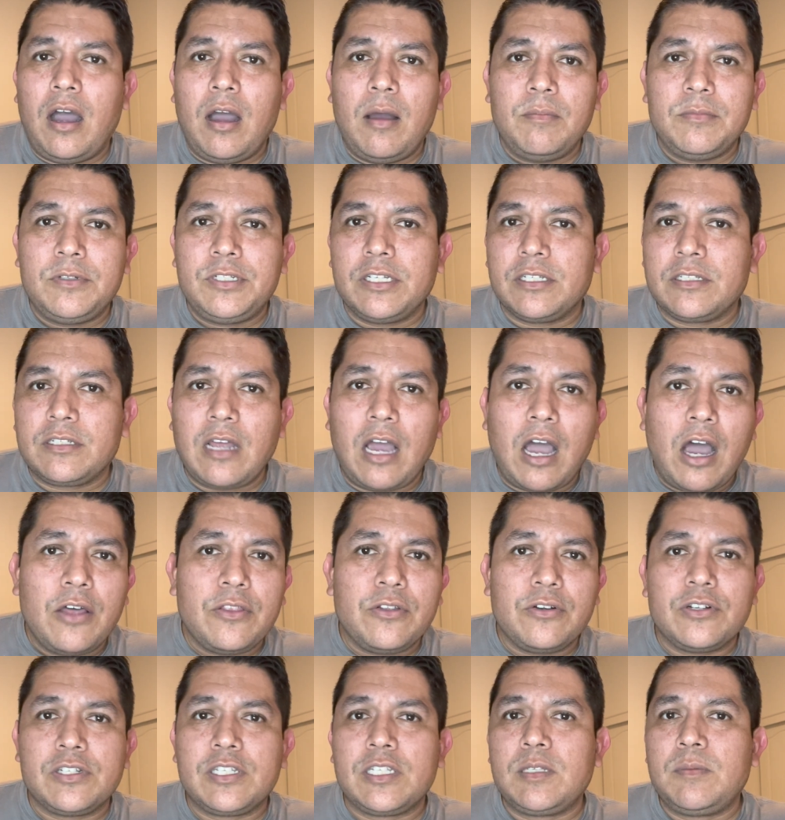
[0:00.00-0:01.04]
just
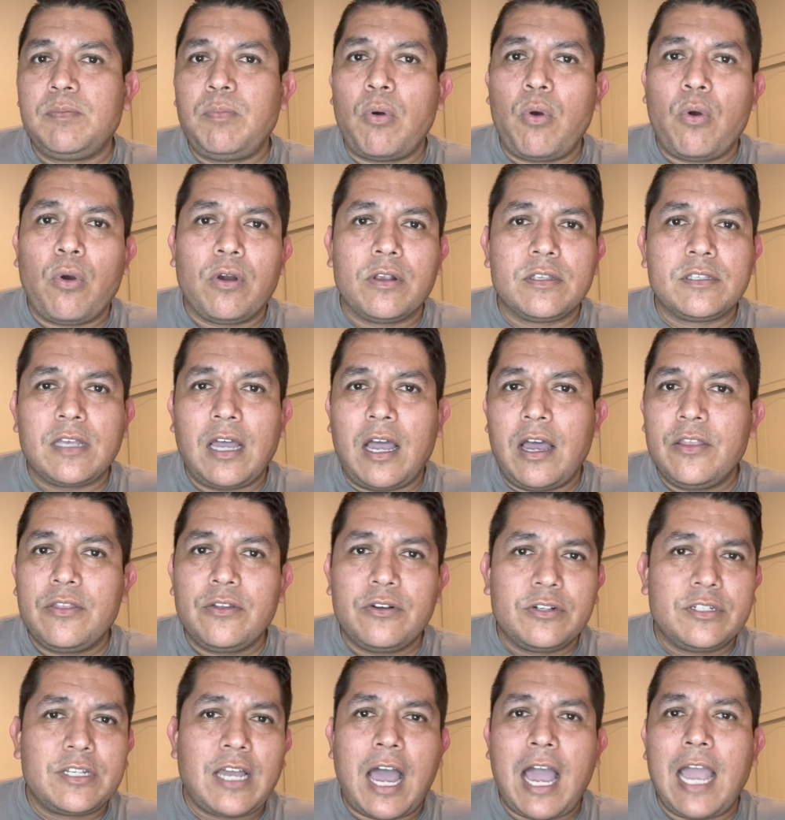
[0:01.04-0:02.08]
other sports,
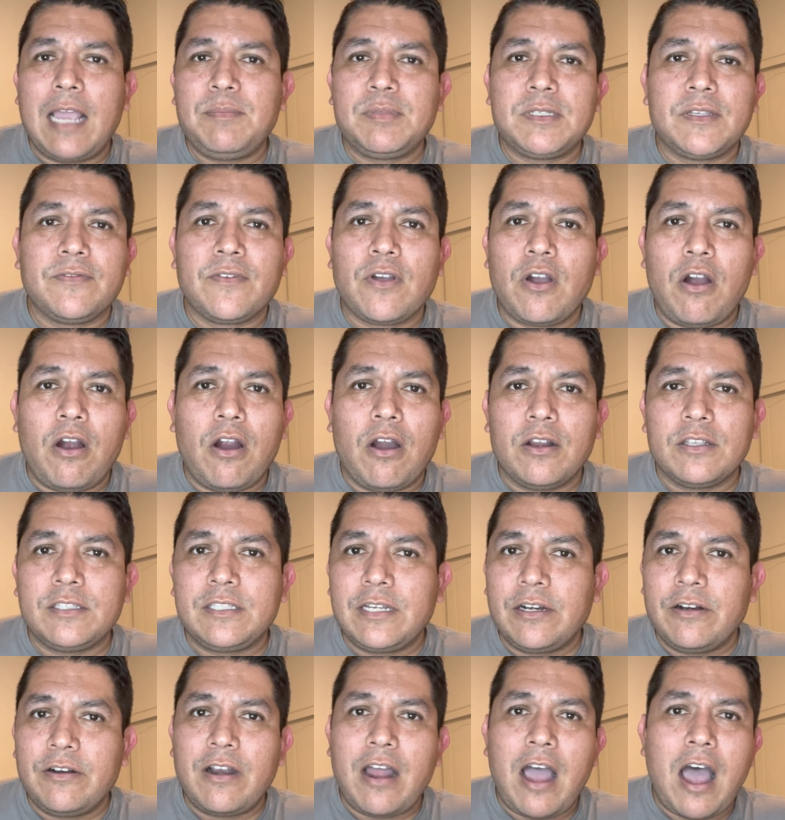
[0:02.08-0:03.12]
other types of cards.
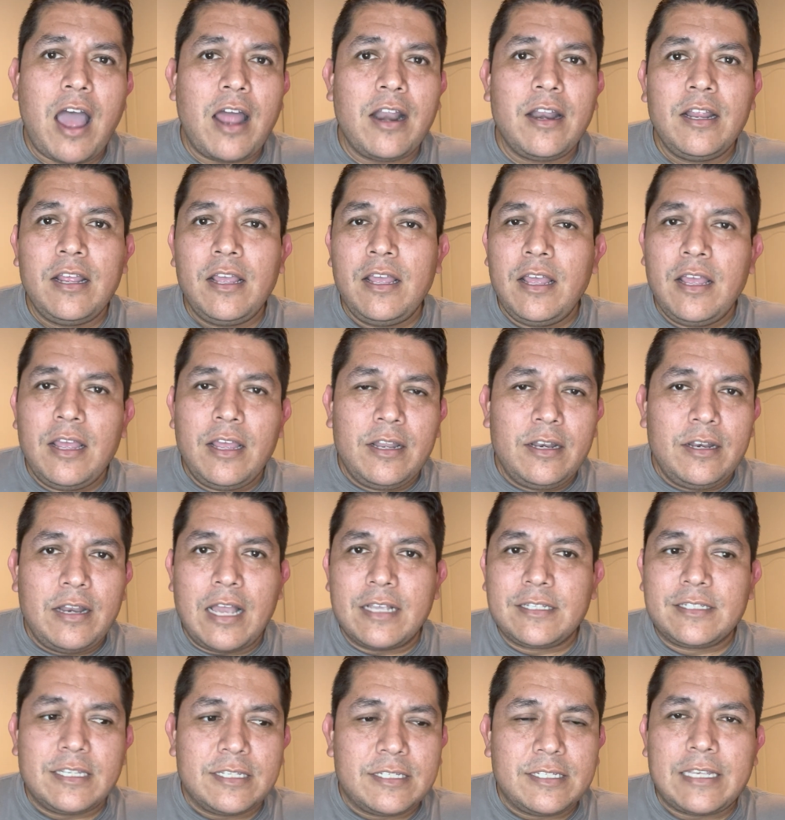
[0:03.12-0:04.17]
They're not
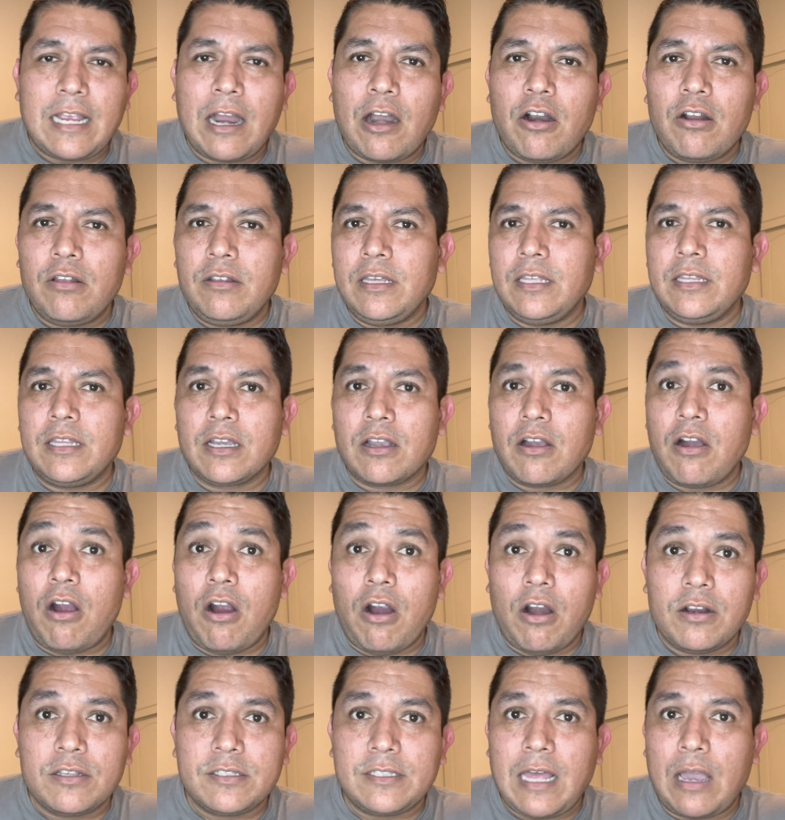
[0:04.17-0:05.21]
necessarily the
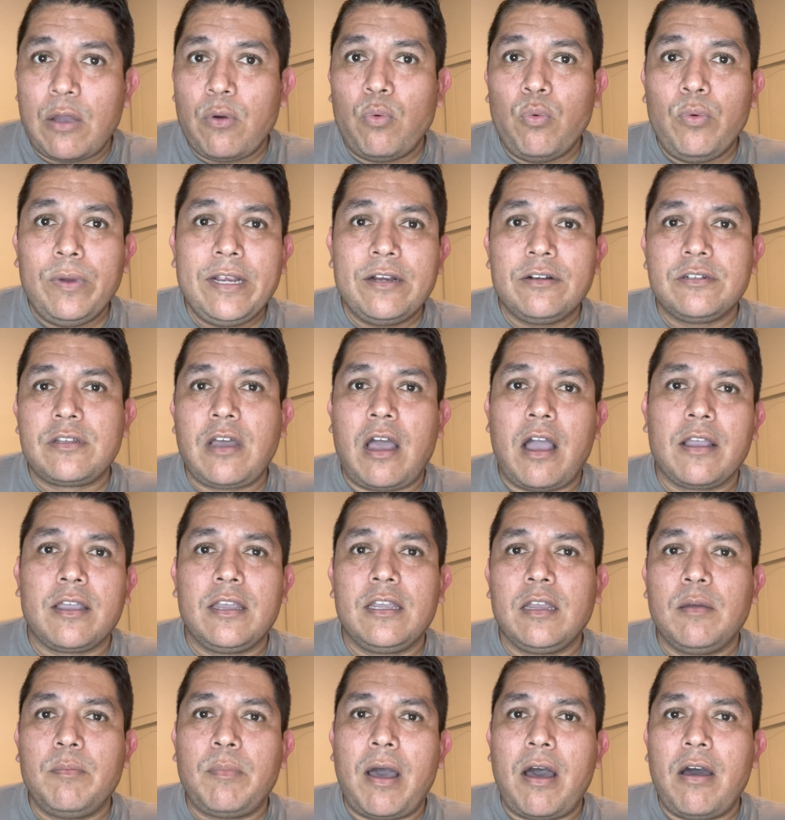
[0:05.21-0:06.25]
cards that we're
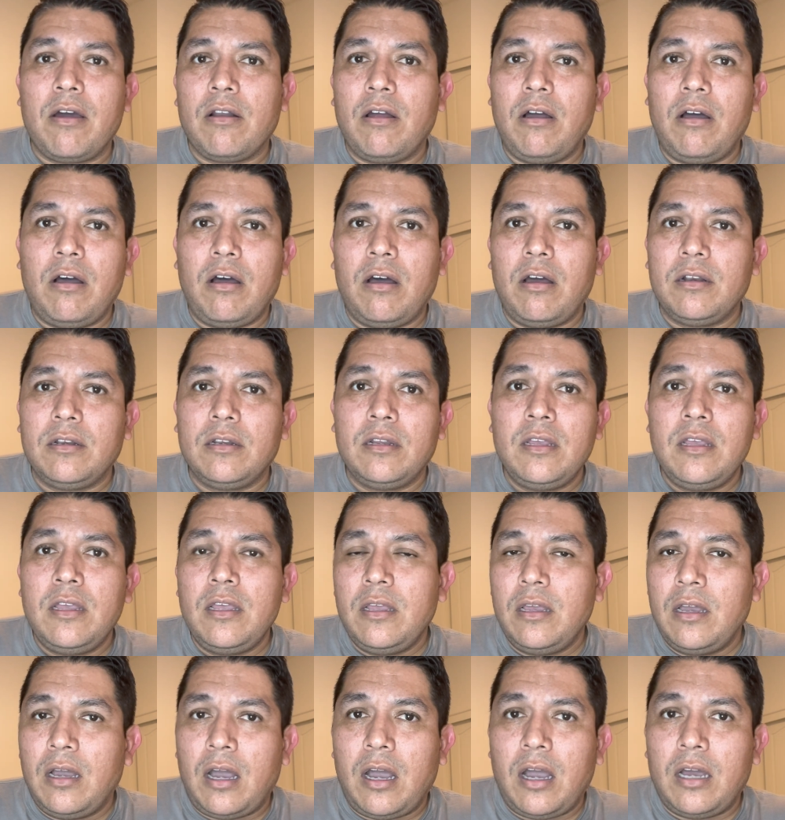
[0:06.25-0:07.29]
talking about on
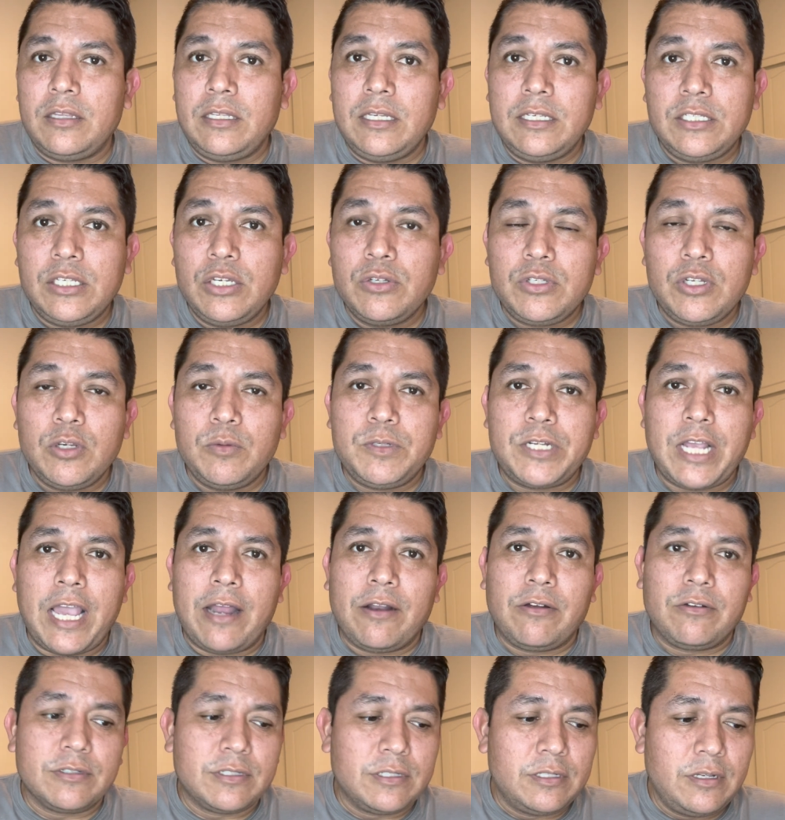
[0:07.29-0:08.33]
these YouTube
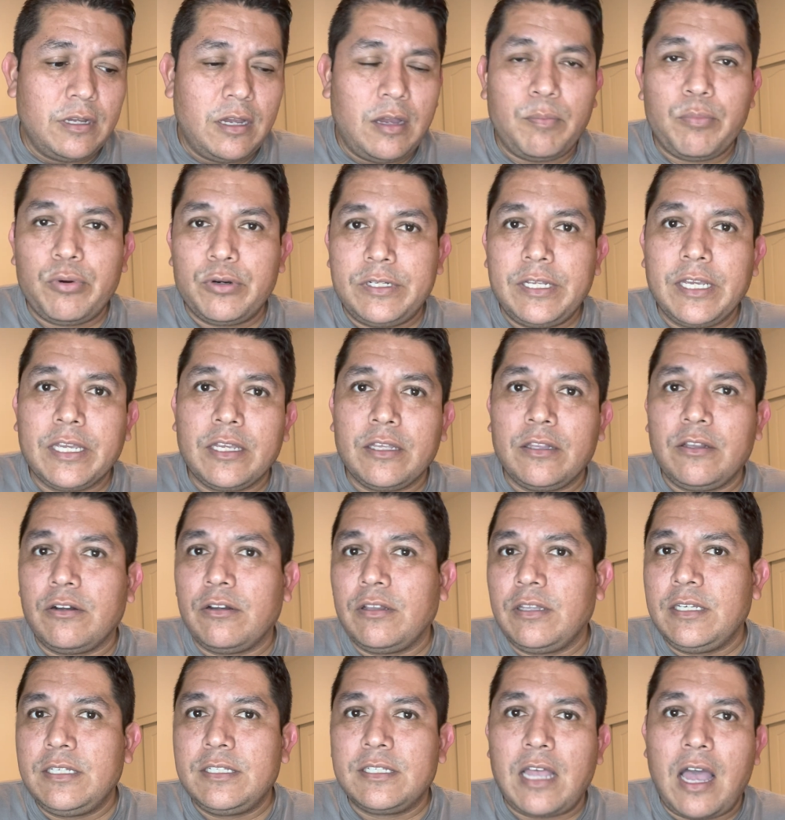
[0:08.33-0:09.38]
channels,
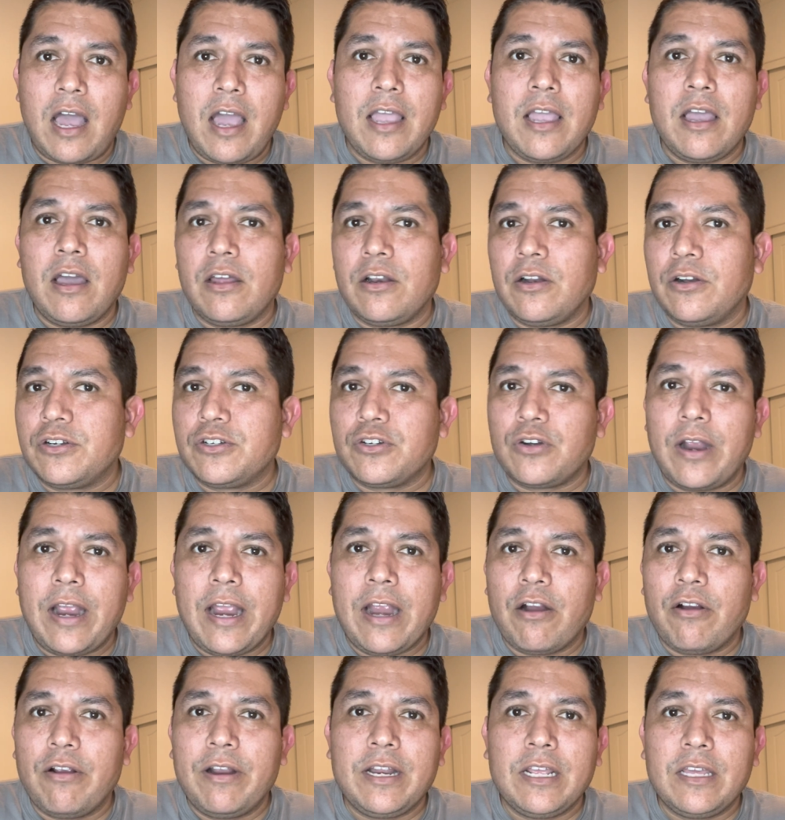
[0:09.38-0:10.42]
particularly Zion or Trae
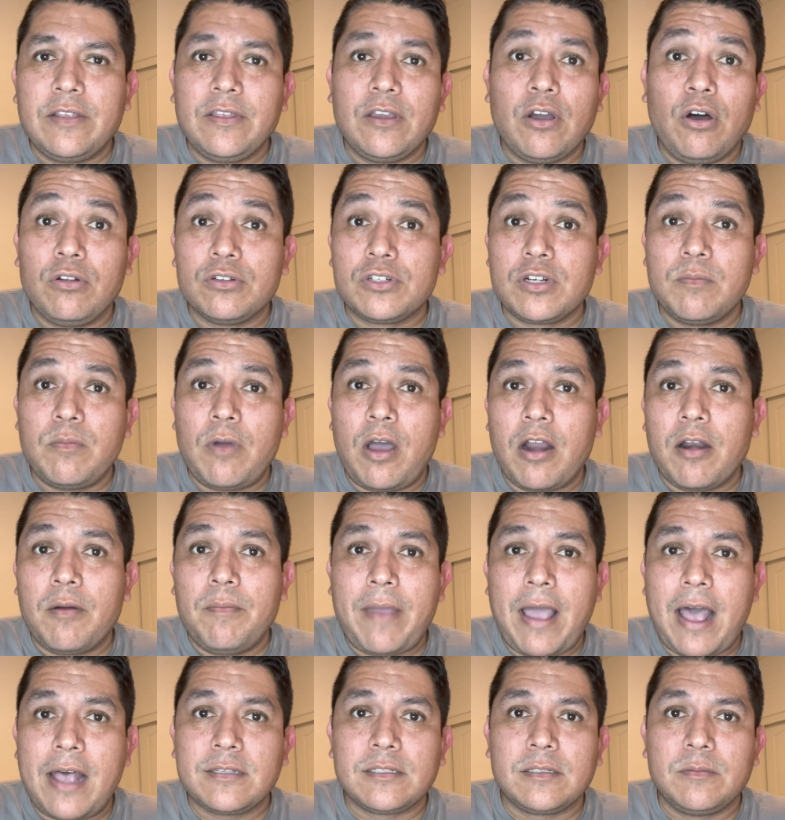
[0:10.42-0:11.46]
or any of the ultra modern
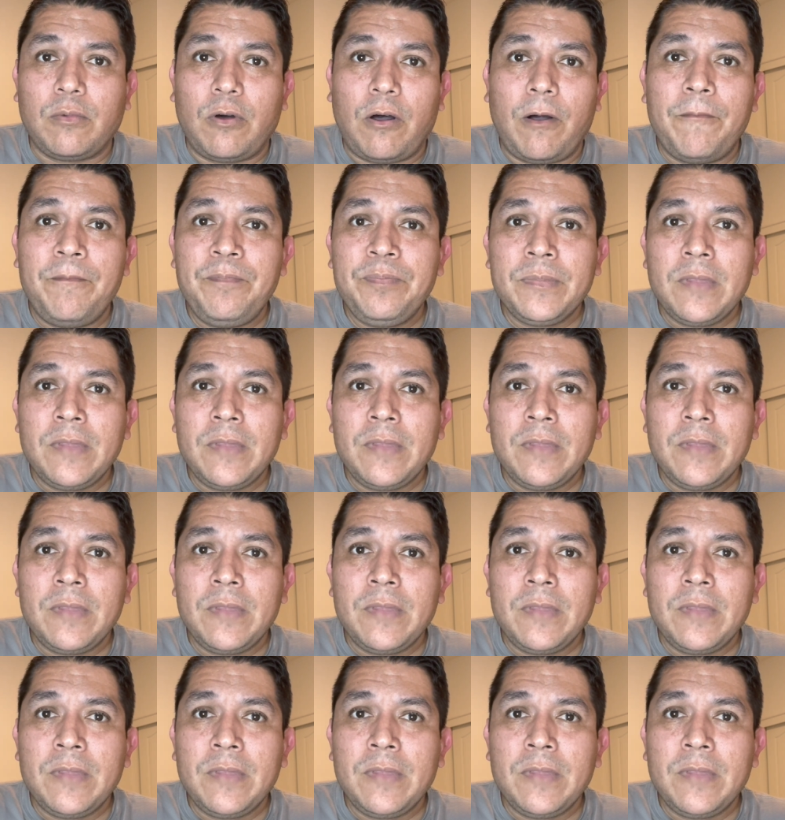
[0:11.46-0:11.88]
basketball.